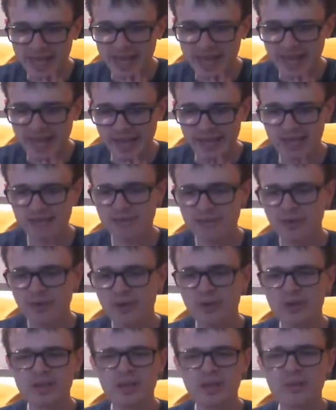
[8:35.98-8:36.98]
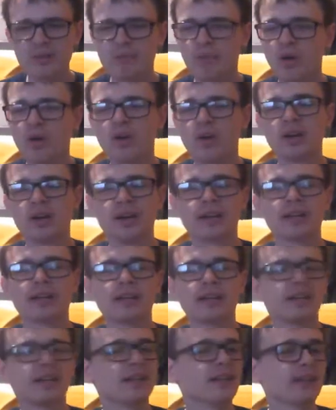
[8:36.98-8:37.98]
He's calling you punk.
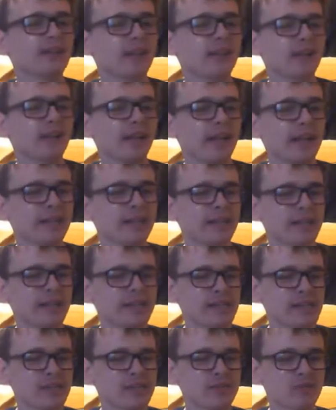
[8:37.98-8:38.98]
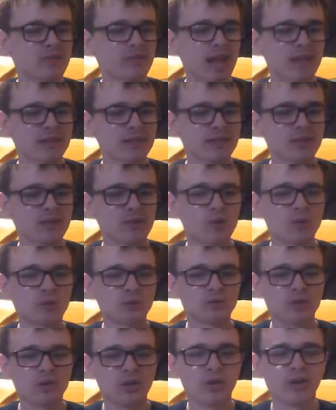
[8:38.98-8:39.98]
And he keeps on acting all
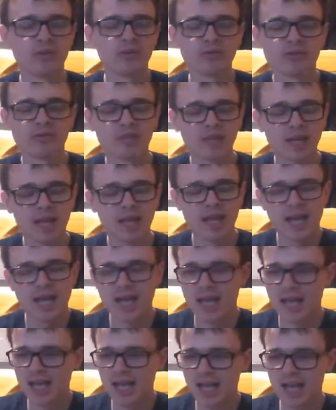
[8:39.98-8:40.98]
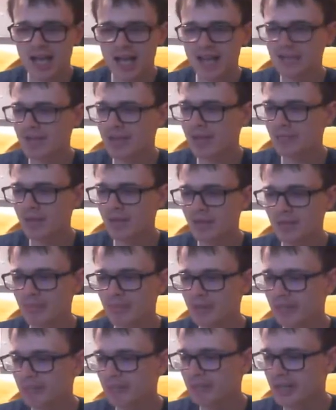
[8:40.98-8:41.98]
tough. I, am not a
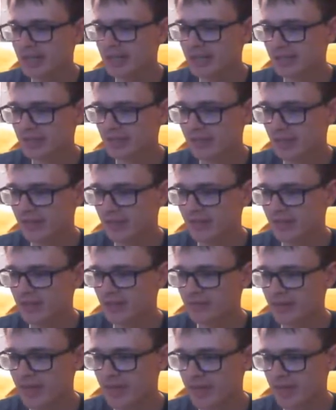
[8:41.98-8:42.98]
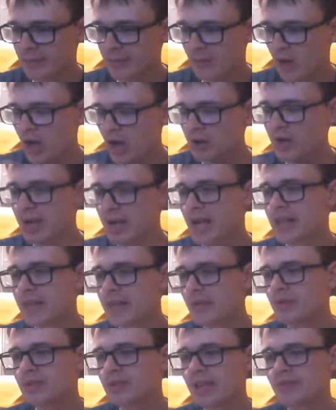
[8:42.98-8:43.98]
big, particularly big fan of him. Oh wait, and
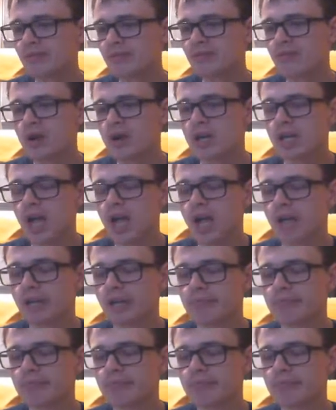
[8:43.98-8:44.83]
there was that frog guy.